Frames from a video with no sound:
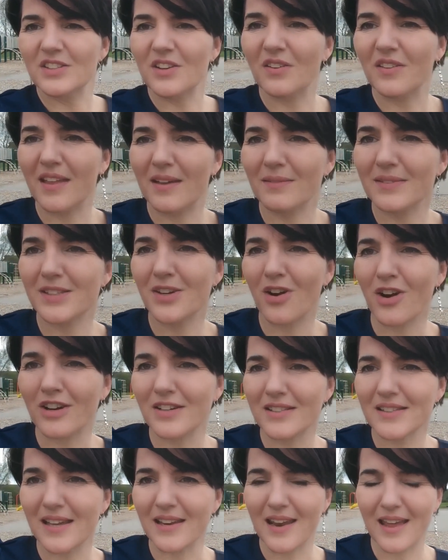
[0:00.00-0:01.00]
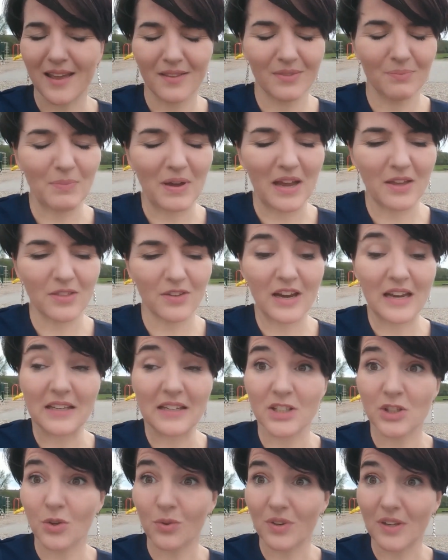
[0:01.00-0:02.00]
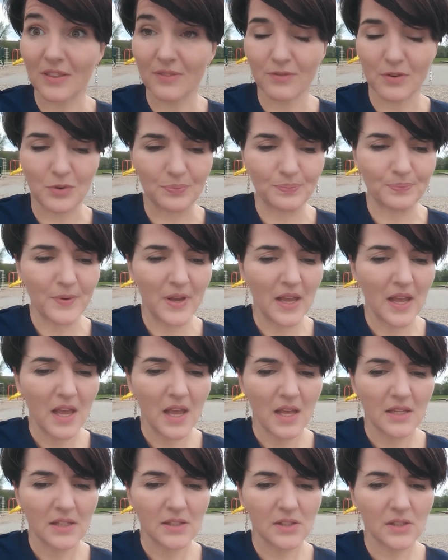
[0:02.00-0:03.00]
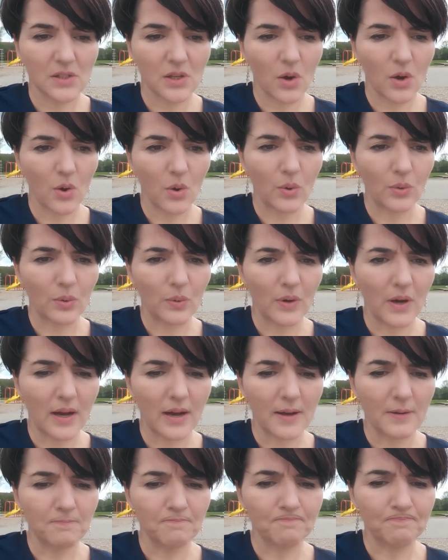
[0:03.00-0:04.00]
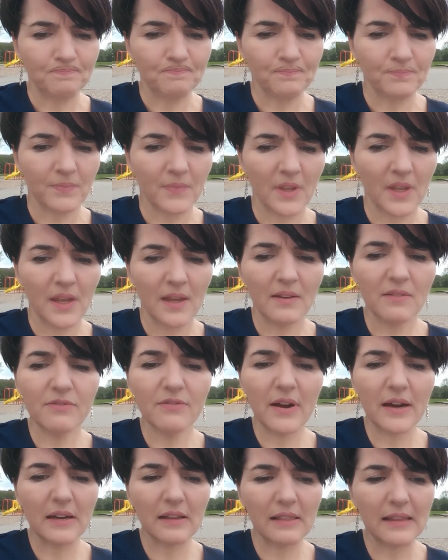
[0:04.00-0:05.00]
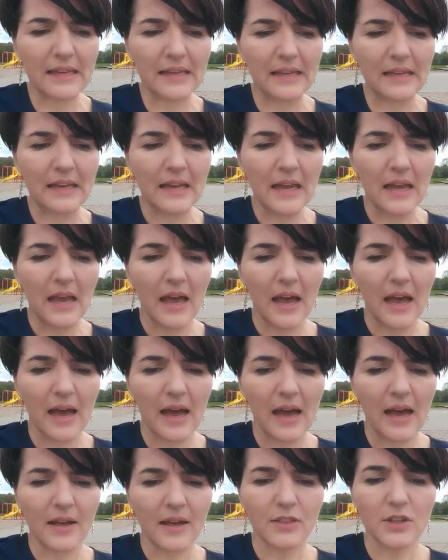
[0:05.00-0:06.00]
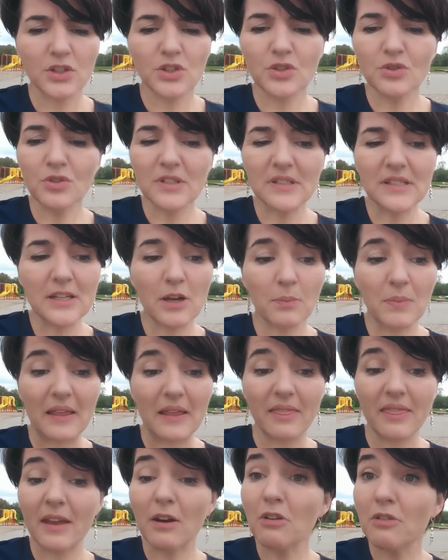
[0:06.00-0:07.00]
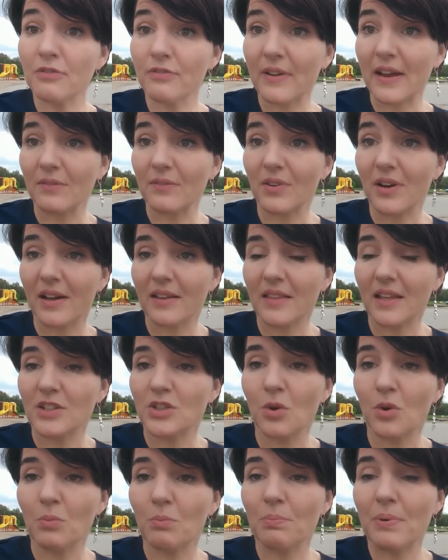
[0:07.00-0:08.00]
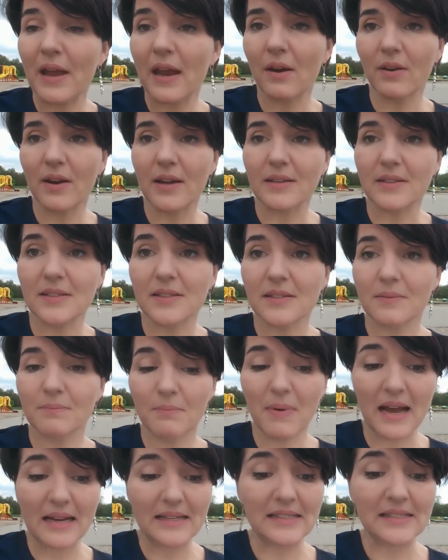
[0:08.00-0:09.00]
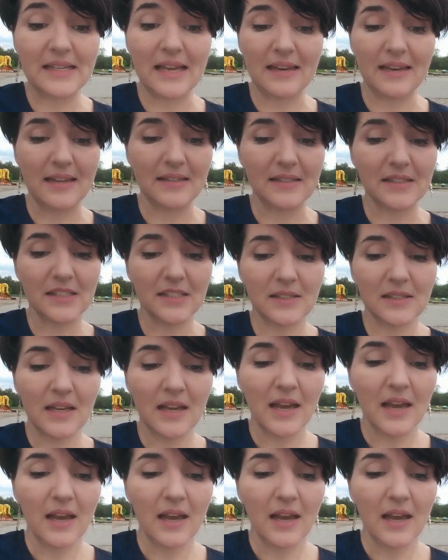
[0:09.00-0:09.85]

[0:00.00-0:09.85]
So that's a hard sign. My other hand is holding the phone. So, and finally, the students tell me their favorite, and they don't parrot my sentence.